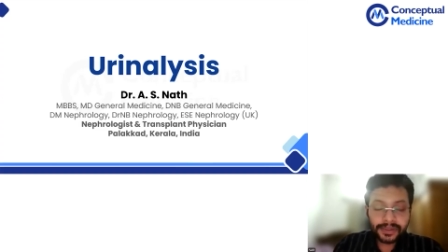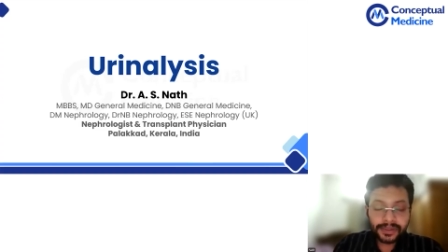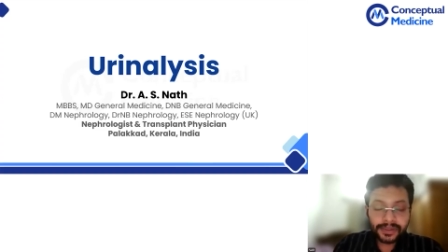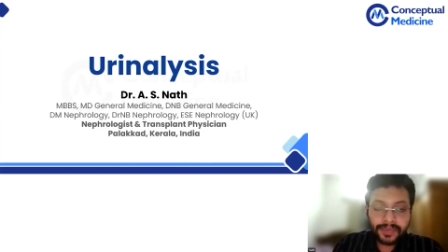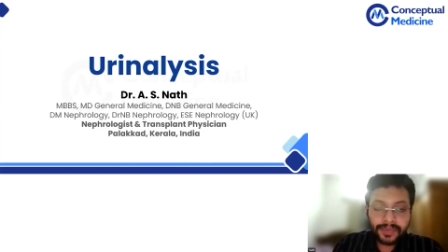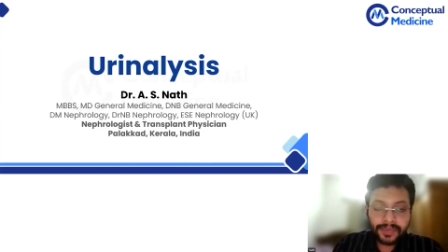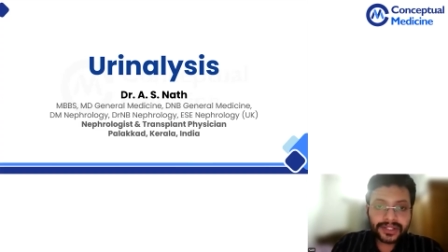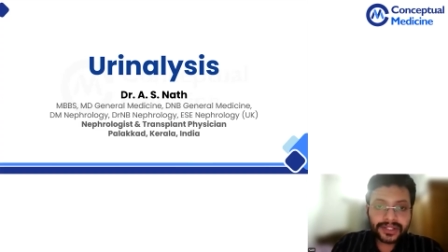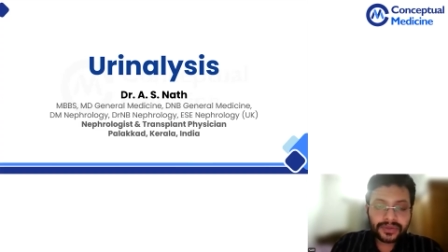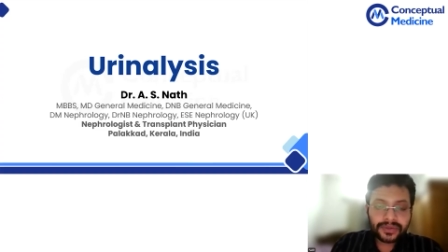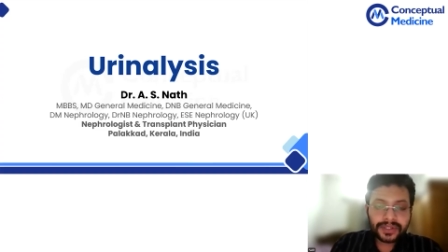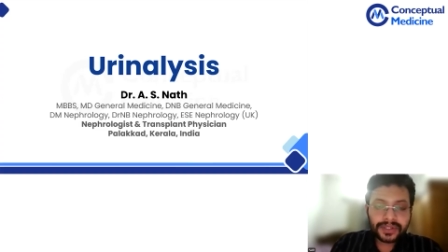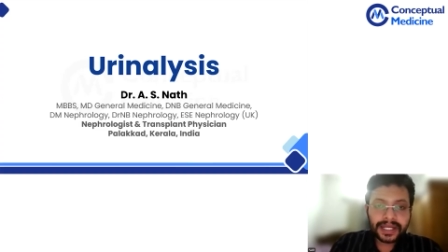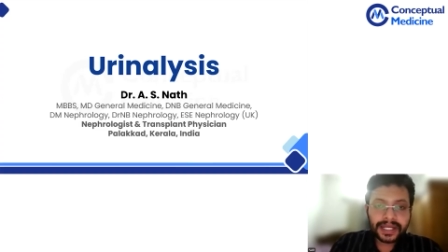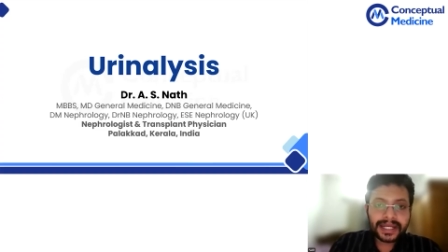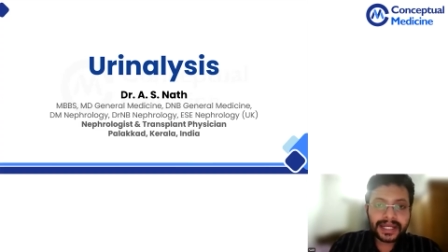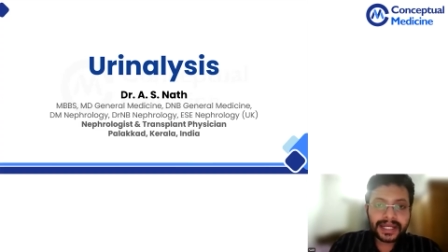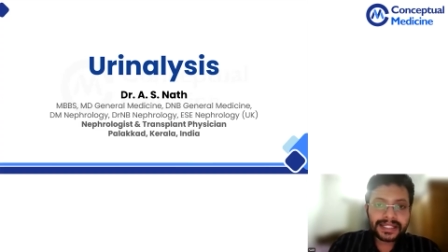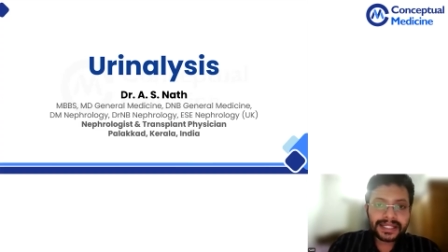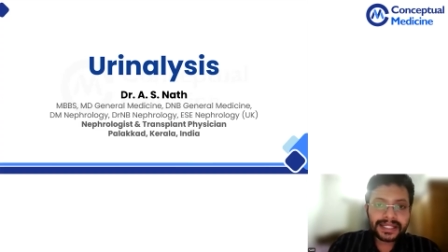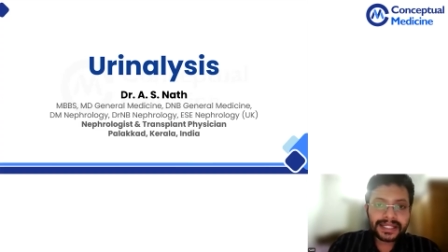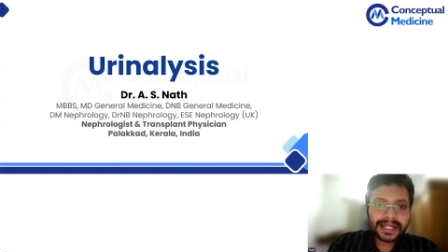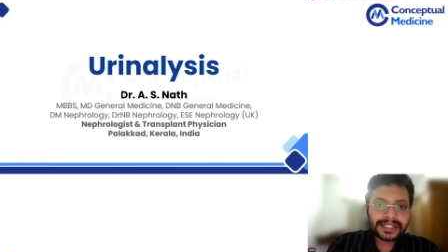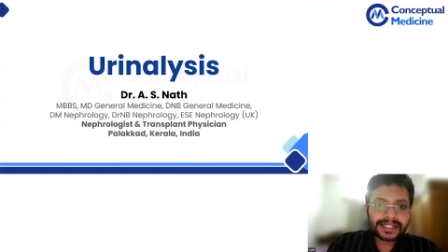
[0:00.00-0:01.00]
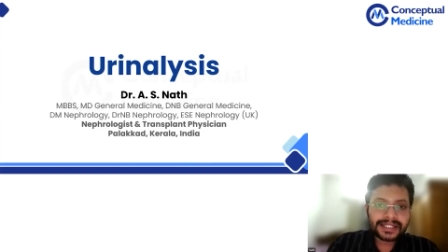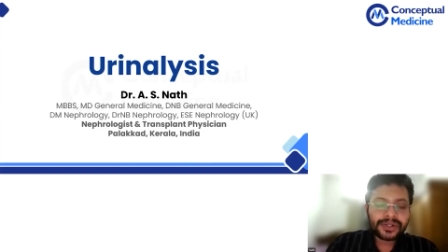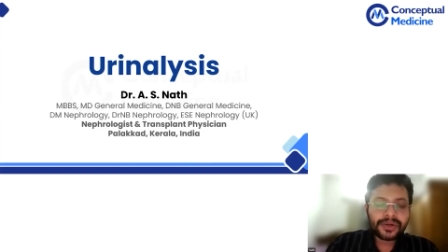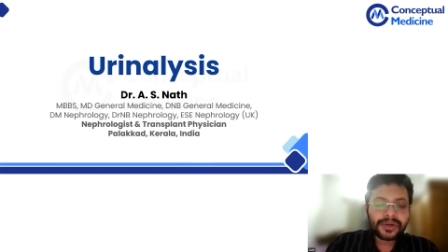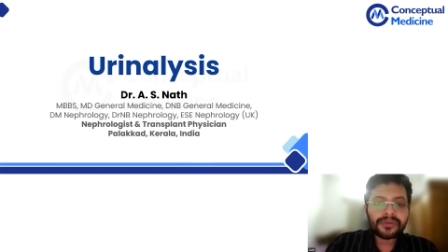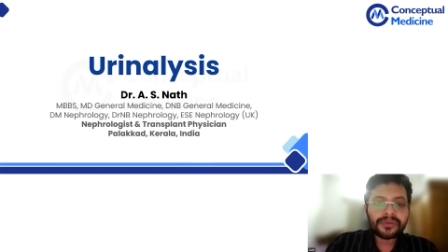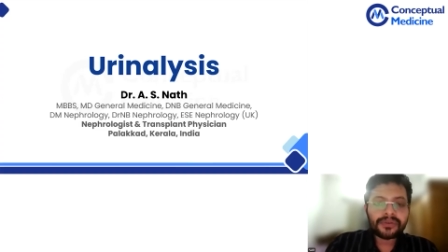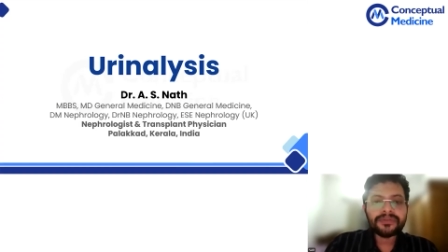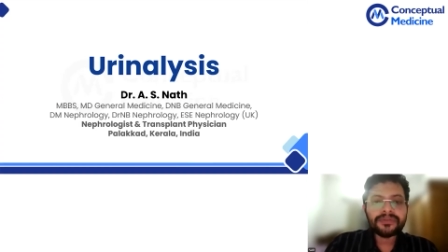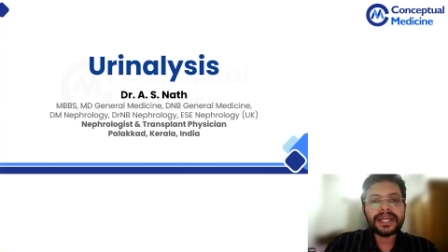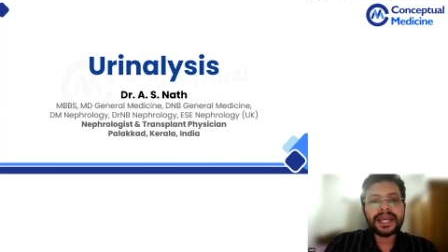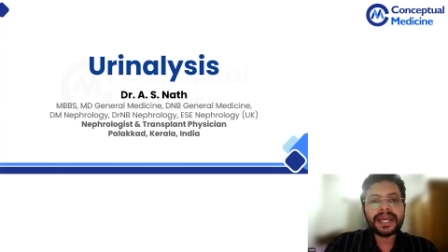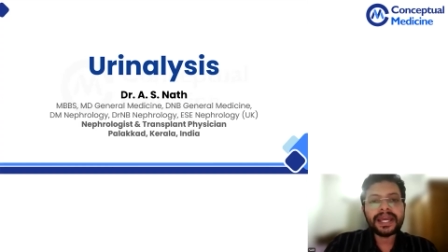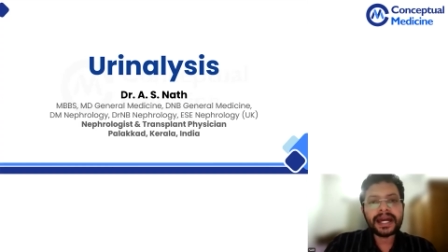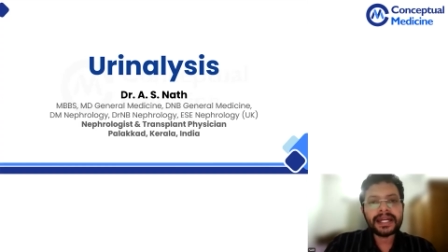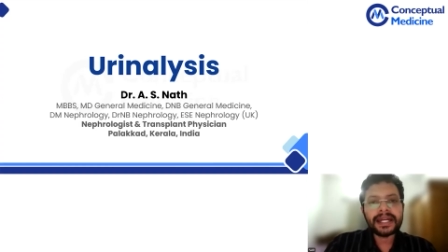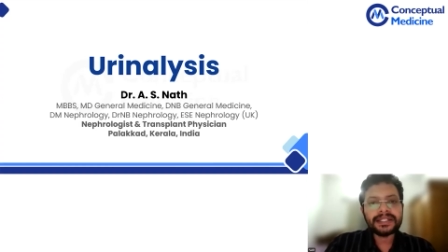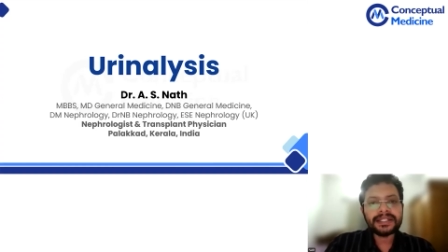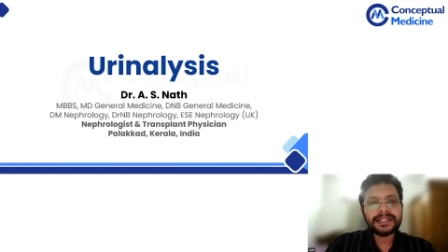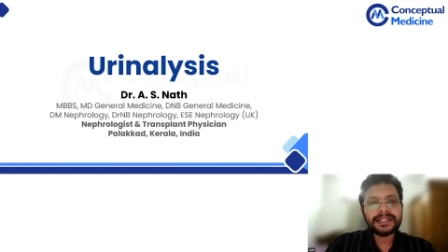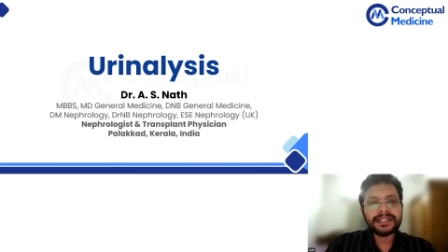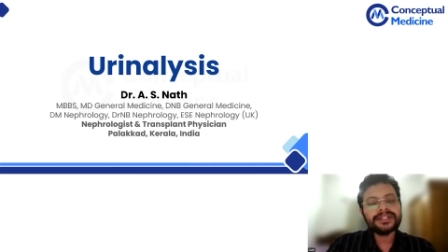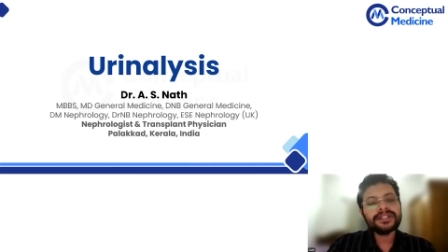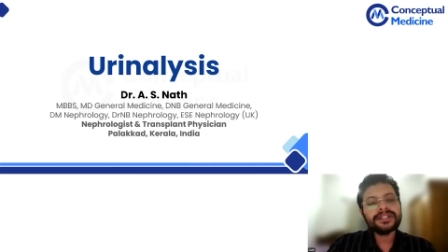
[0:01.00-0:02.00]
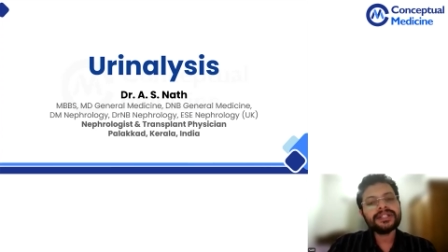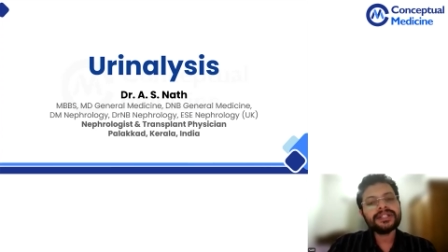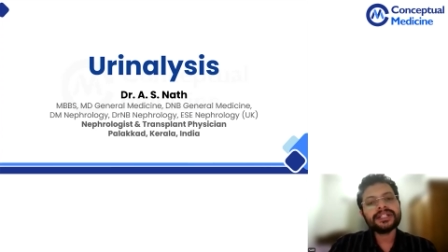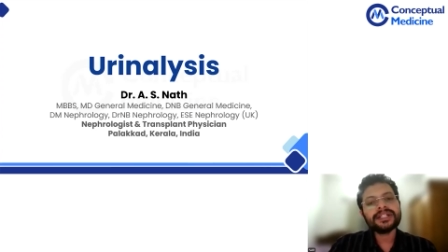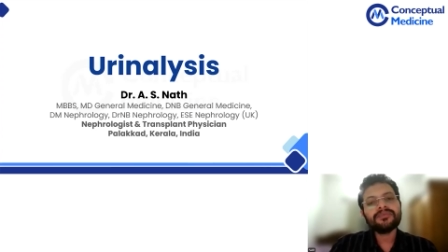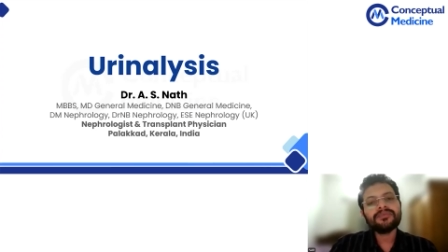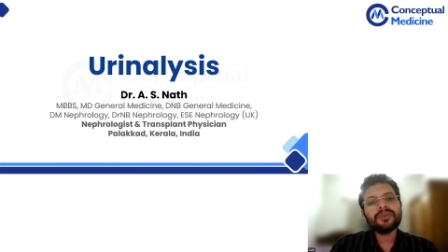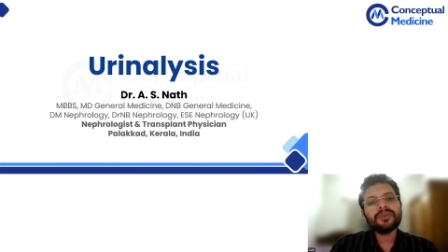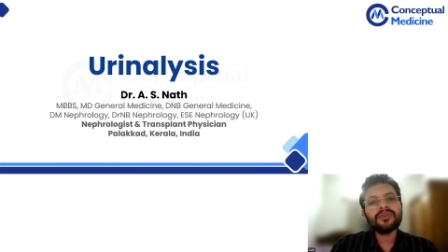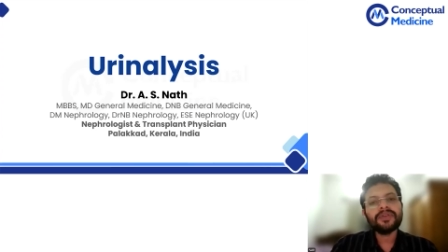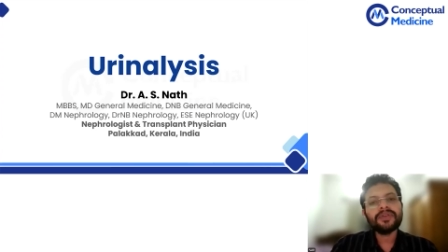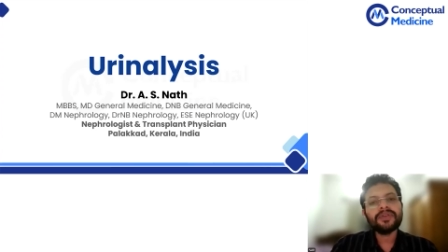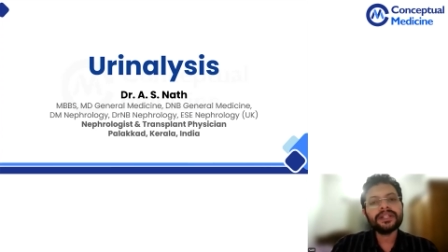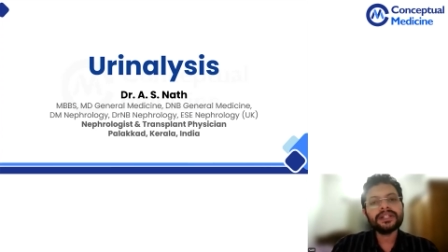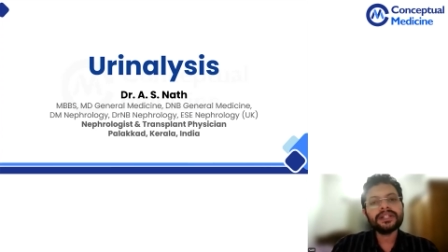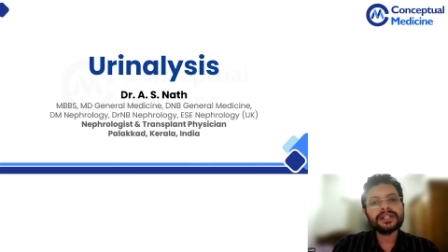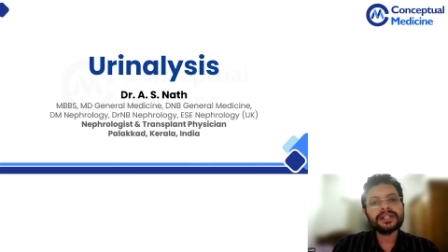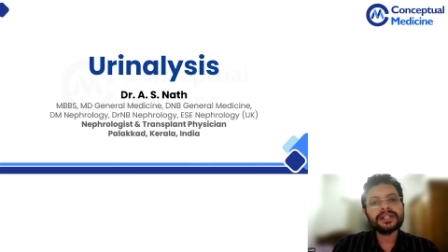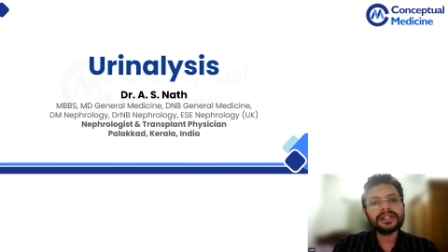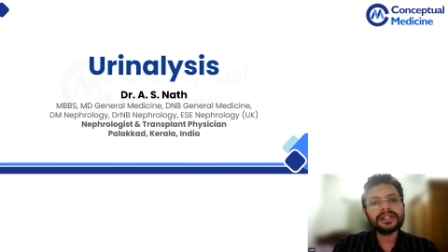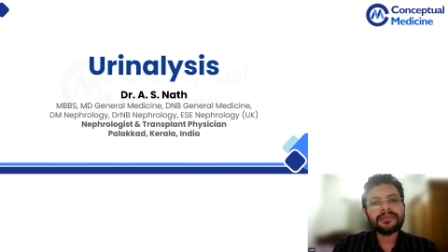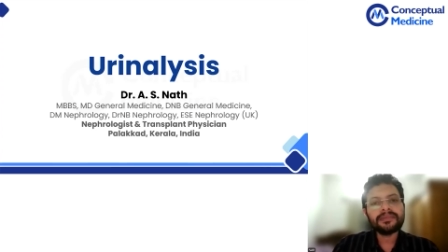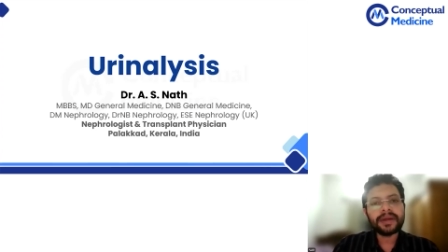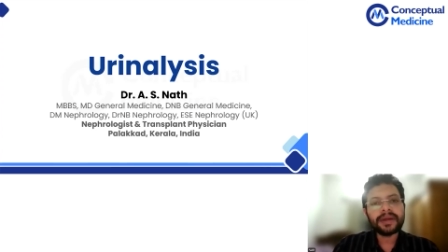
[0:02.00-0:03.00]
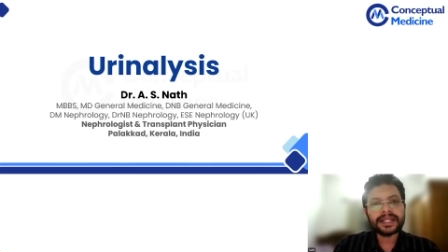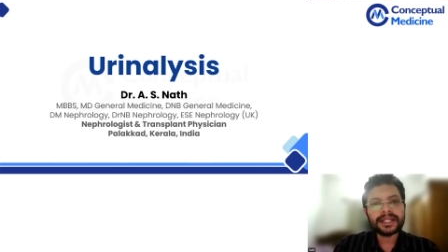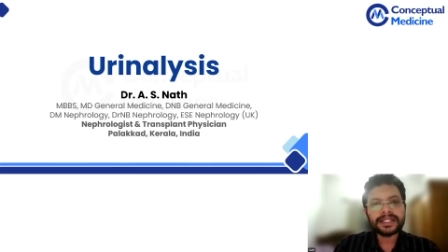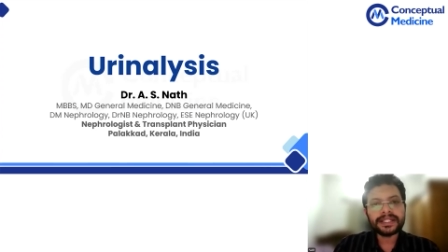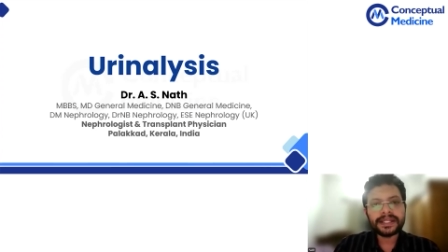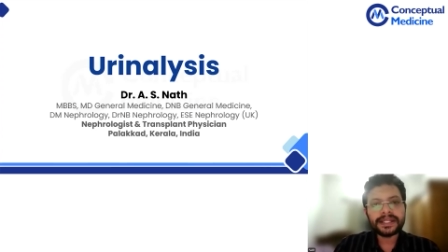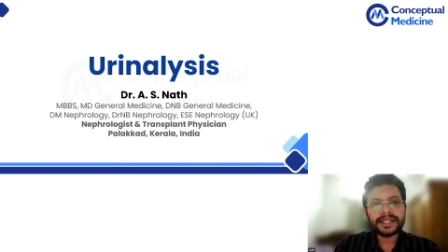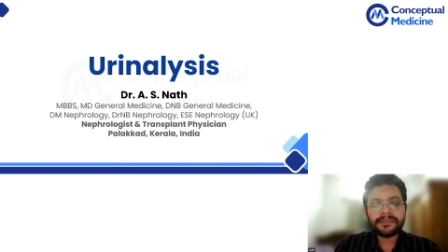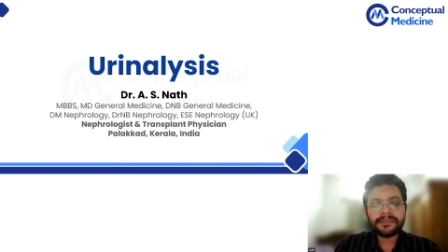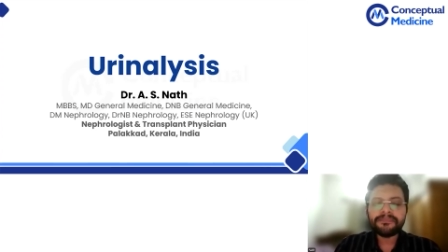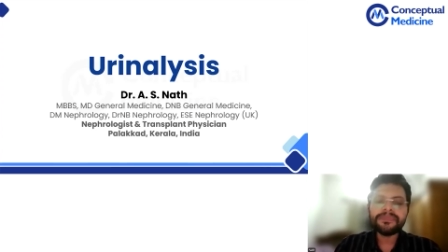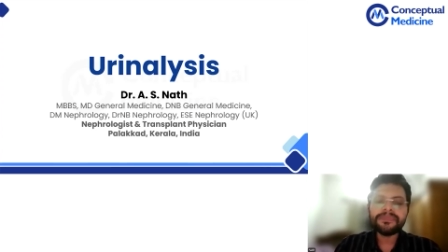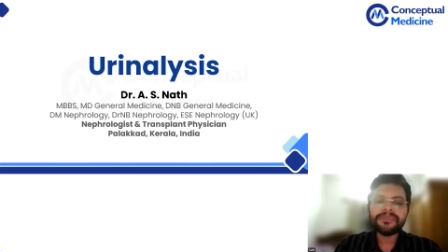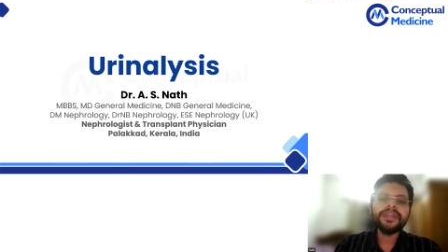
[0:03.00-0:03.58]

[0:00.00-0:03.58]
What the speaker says: based on the latest edition of the Harrison's textbook of internal medicine.